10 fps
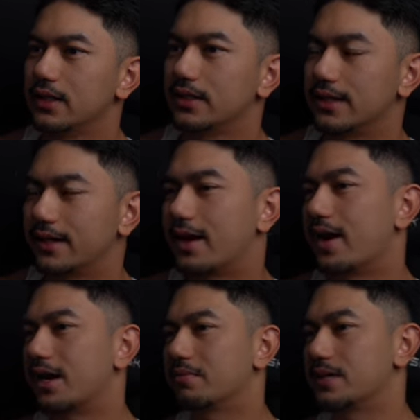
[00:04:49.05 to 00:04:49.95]
Then I
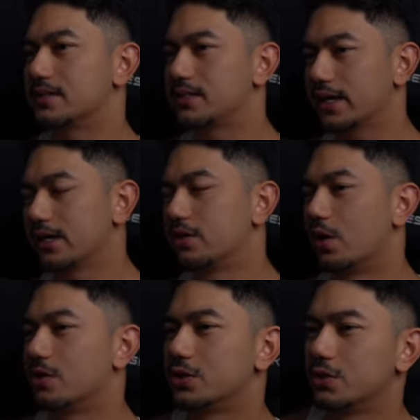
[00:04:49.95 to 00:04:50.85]
hired my second
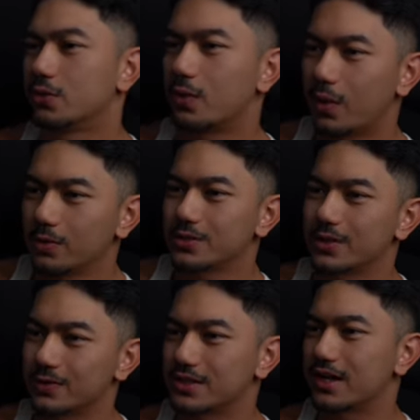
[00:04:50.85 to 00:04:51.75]
coach who
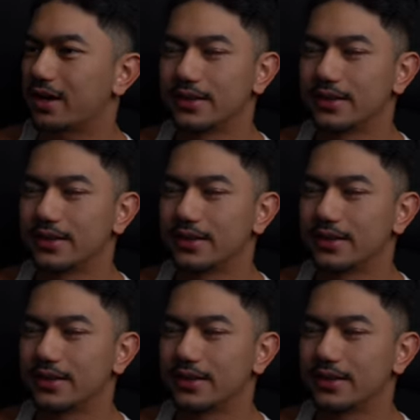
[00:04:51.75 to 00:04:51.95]
also sucked.